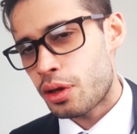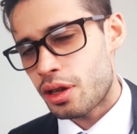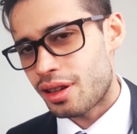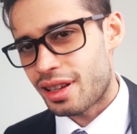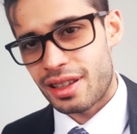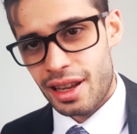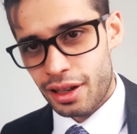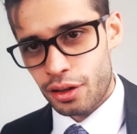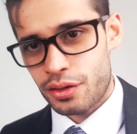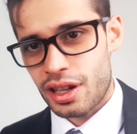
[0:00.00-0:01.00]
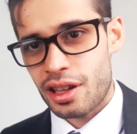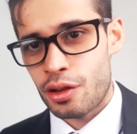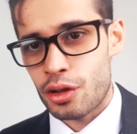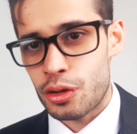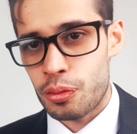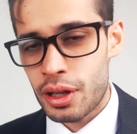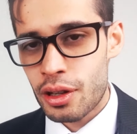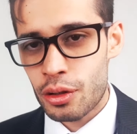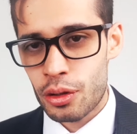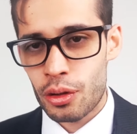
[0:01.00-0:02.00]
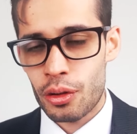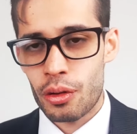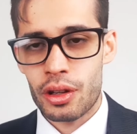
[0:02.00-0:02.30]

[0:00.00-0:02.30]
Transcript: like natives I hear speaking to,